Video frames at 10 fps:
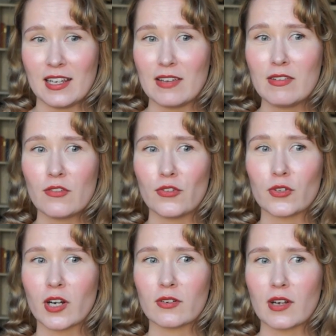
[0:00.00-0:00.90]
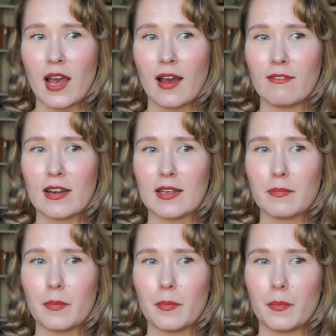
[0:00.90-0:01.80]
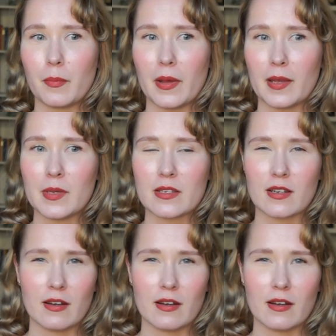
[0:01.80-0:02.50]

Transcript: Even if you don't have any babies